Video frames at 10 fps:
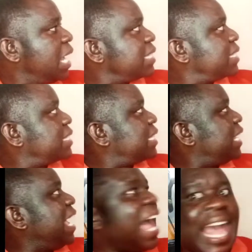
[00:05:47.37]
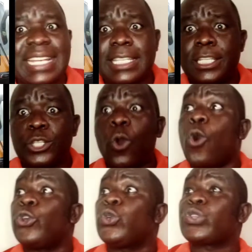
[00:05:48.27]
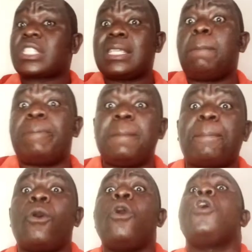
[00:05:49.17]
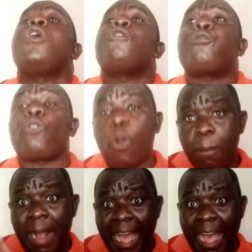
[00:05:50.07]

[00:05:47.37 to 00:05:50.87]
just stare at it. Or you see people from